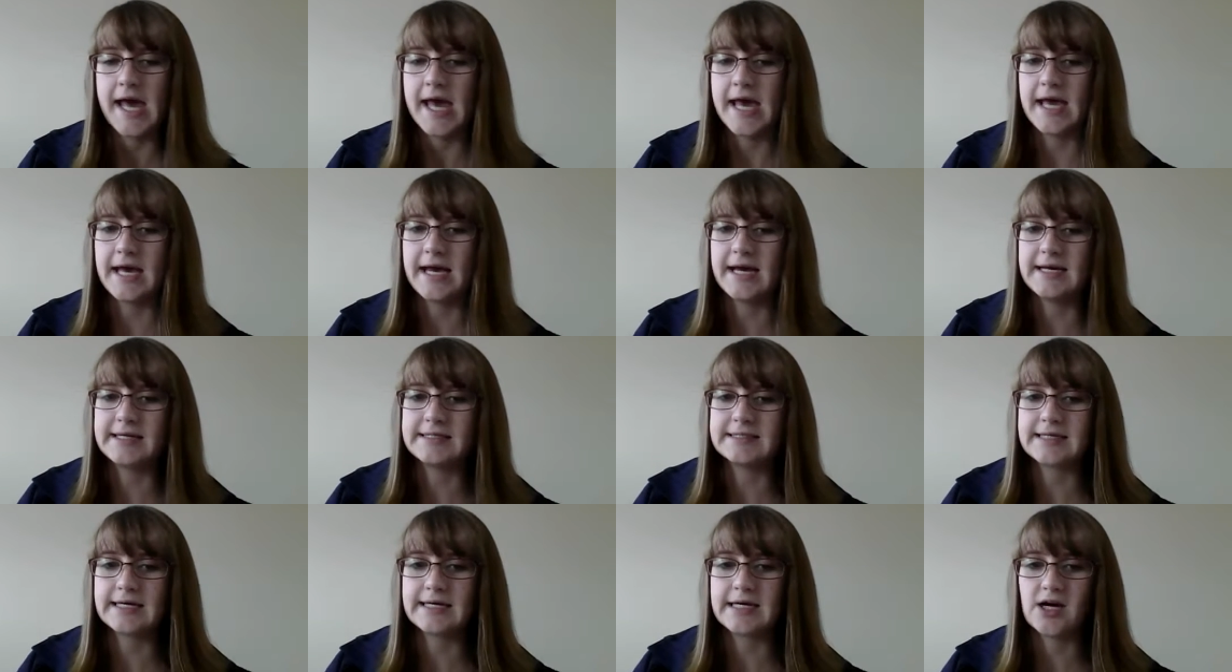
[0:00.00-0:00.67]

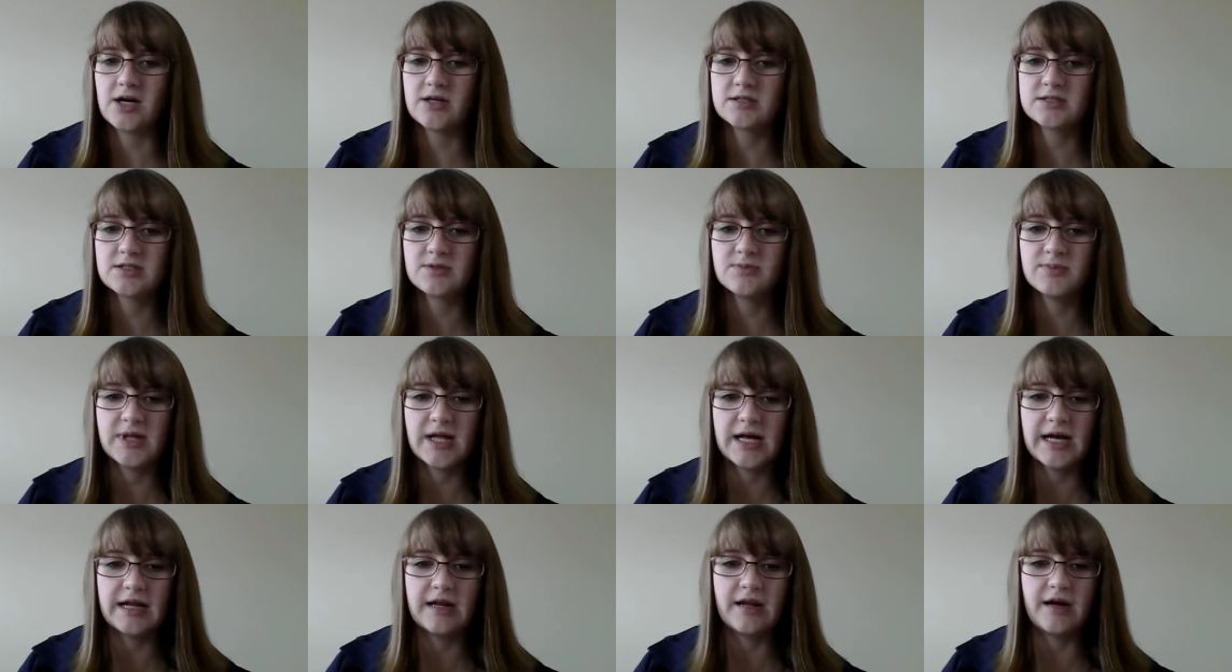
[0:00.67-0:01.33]
And I also
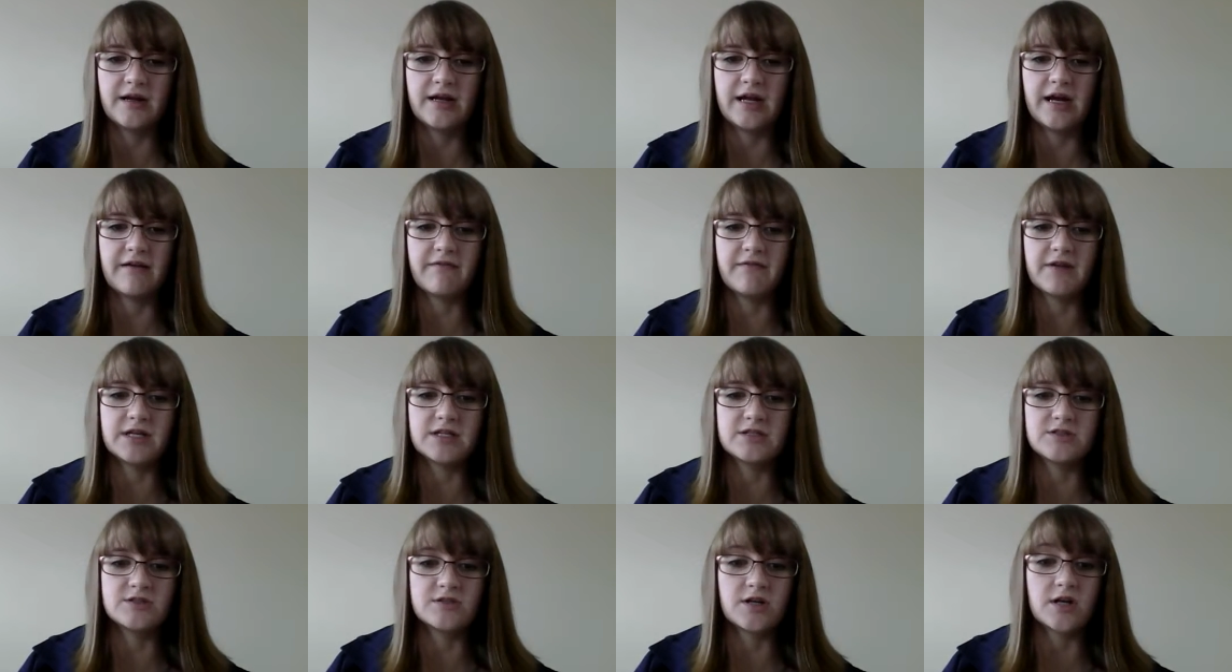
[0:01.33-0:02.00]
plan on having
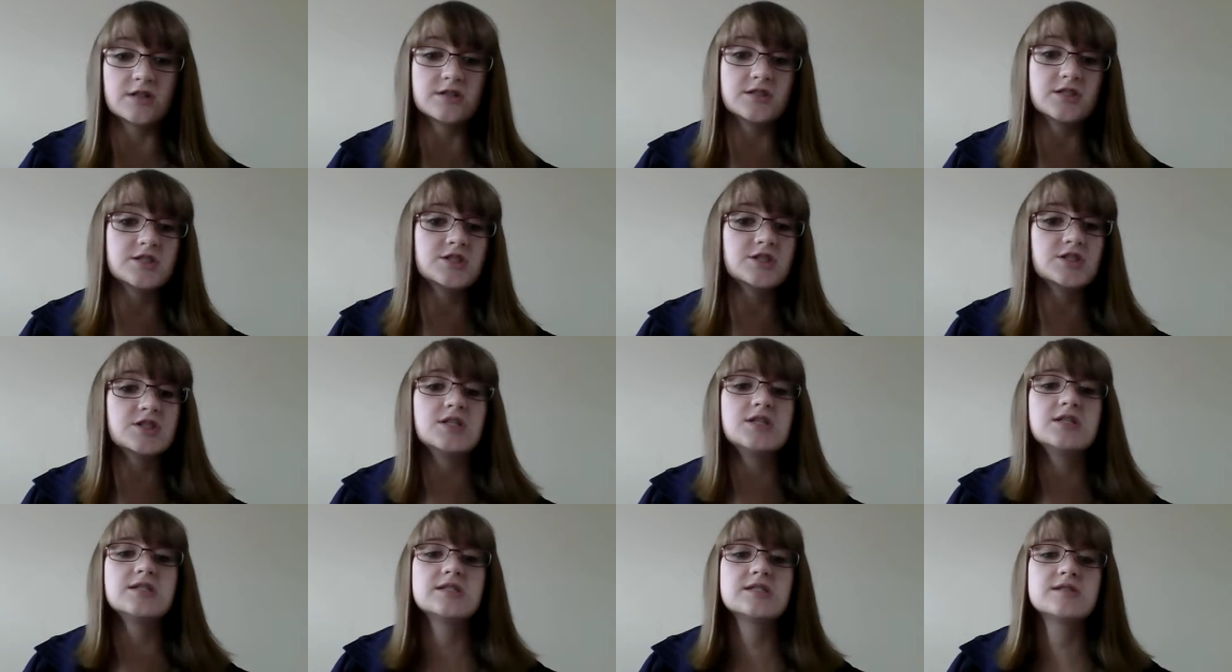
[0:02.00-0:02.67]
instruction
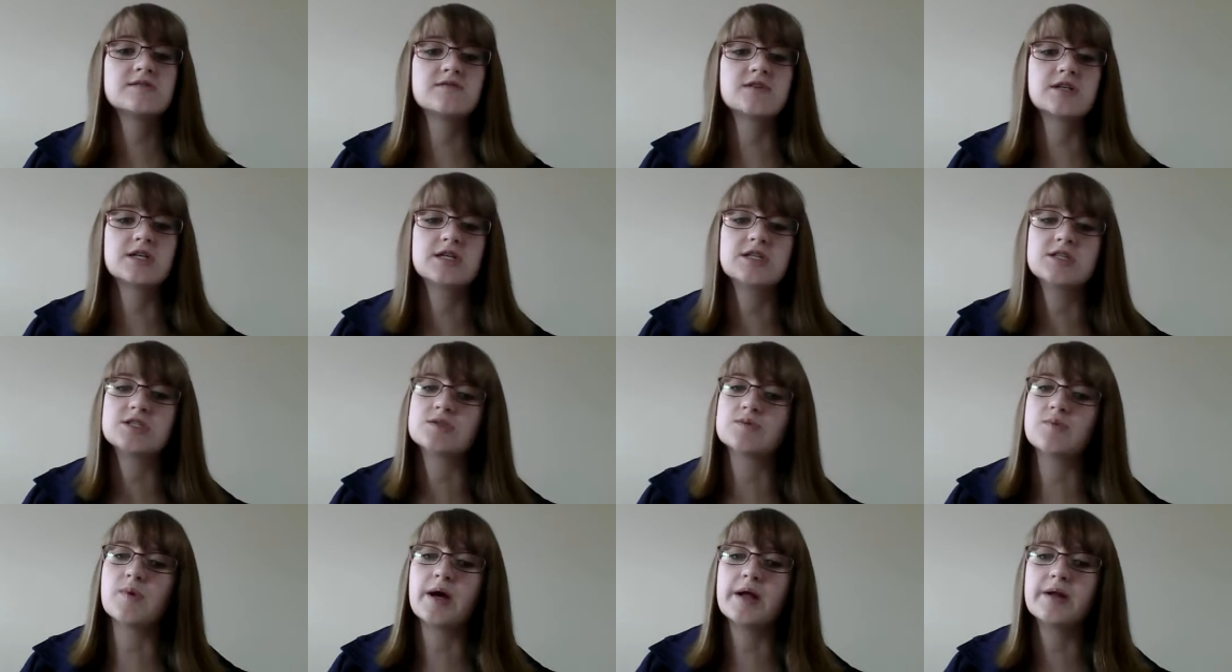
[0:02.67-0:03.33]
sheets for
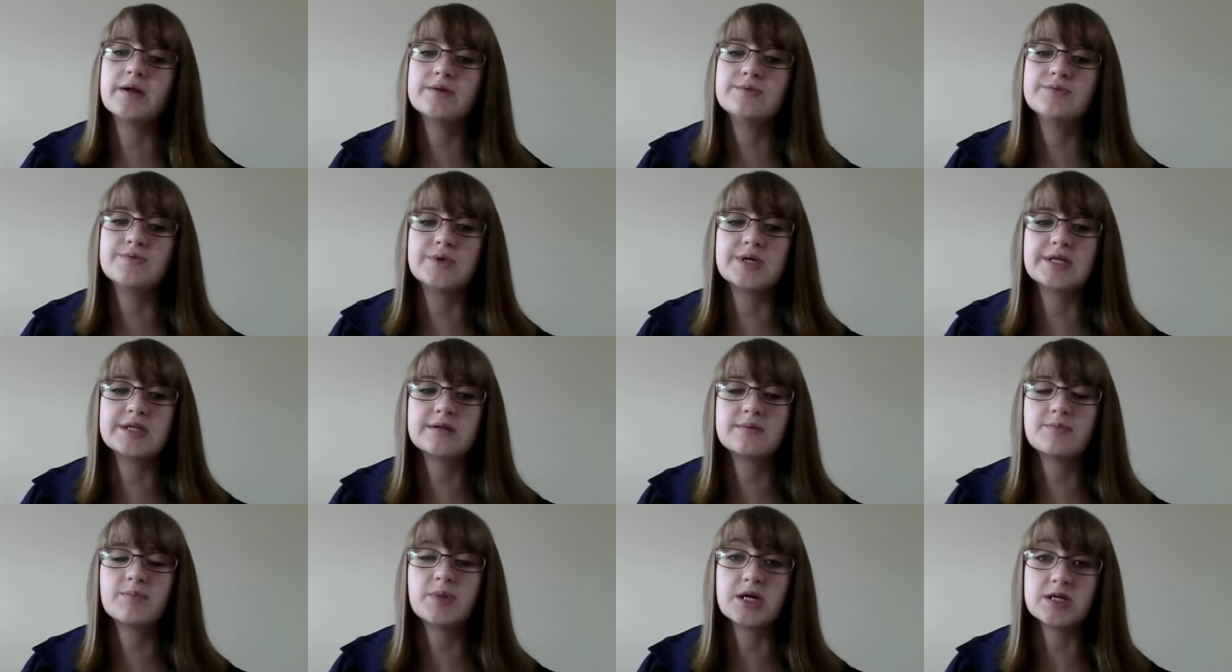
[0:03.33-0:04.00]
each one
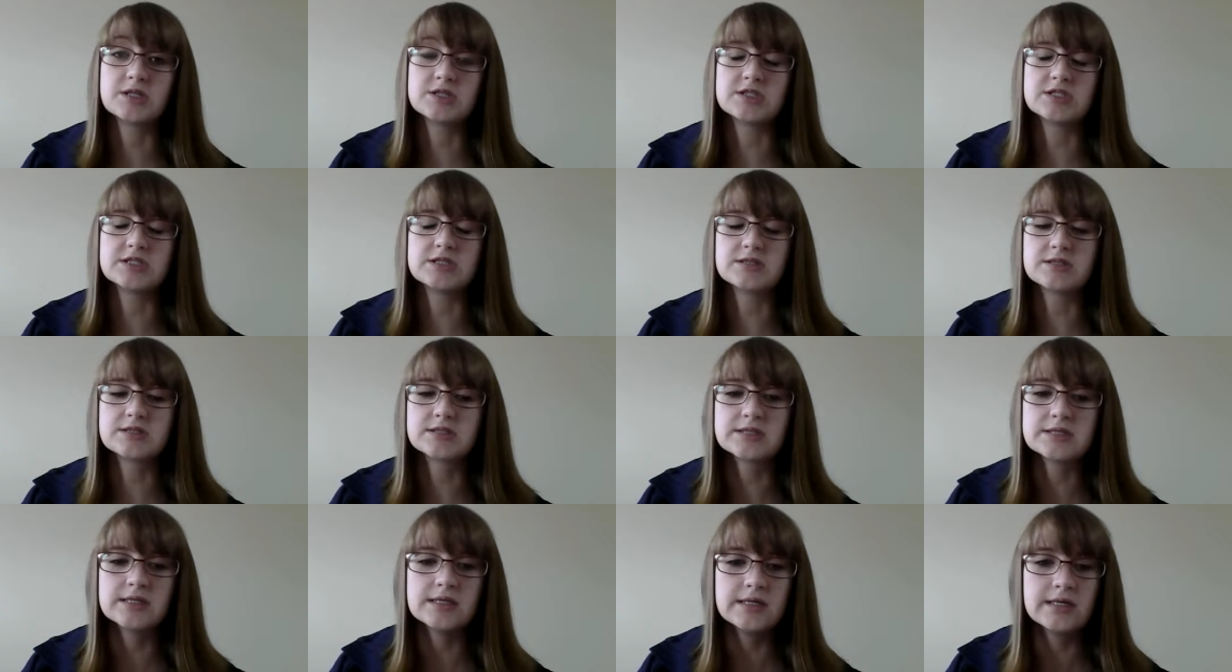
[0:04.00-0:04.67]
with
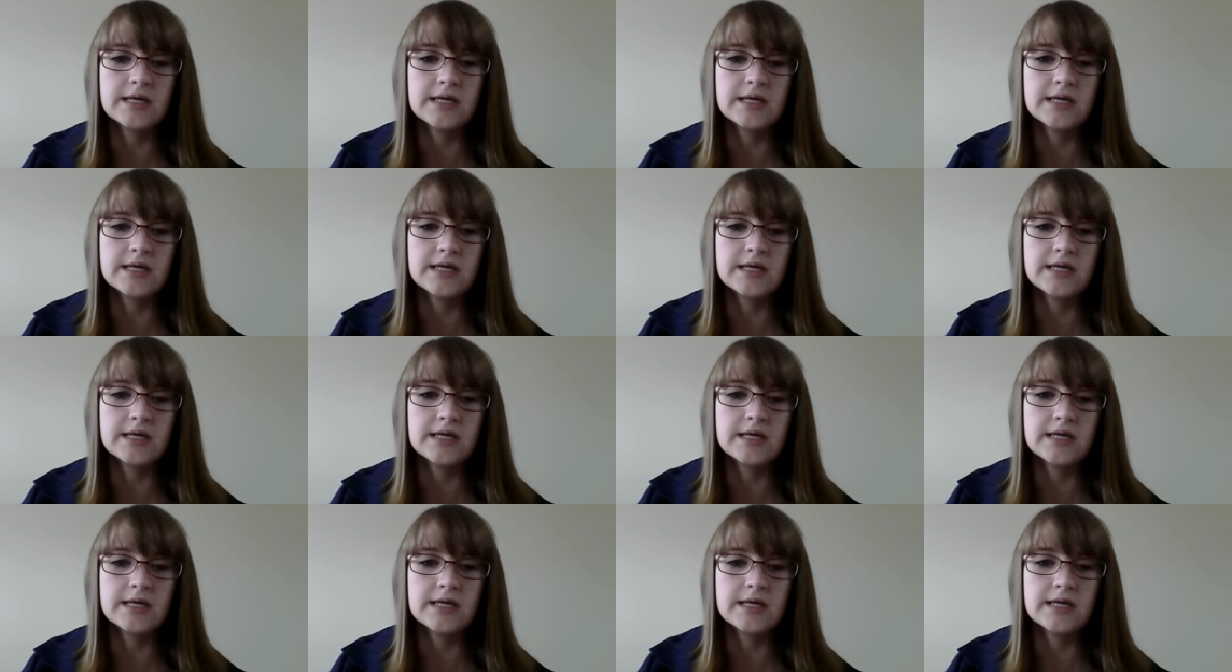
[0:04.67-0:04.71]
pictures